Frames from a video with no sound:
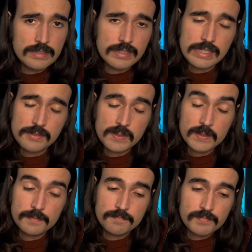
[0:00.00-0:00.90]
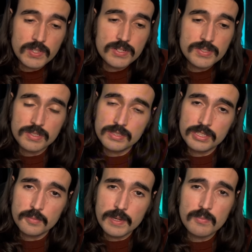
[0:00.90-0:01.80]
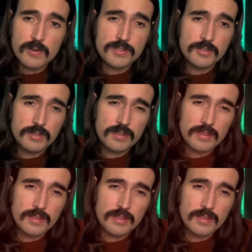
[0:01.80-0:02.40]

Yeah, well, there's a little bit more to it